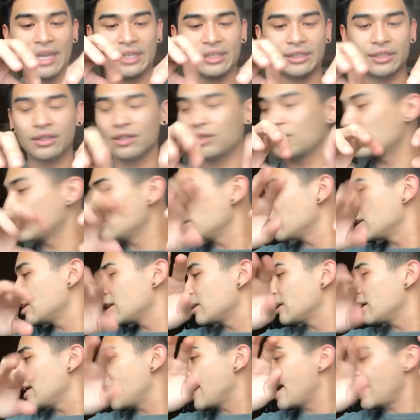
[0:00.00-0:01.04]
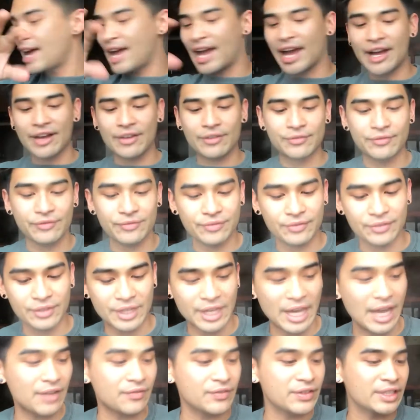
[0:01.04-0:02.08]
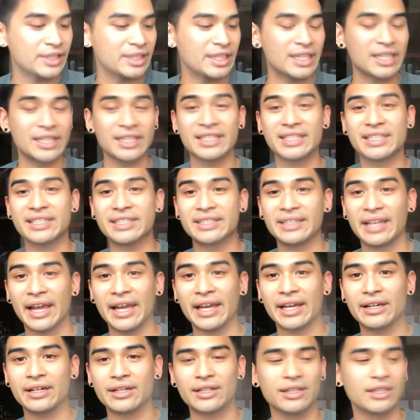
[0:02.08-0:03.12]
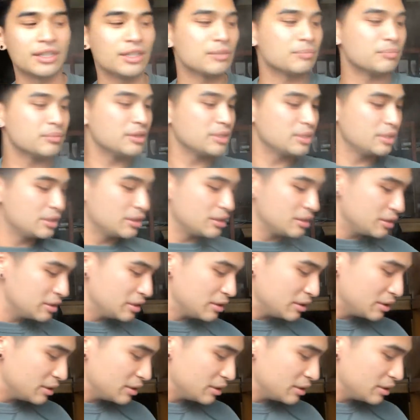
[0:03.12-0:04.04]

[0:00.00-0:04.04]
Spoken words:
than have everything stink up.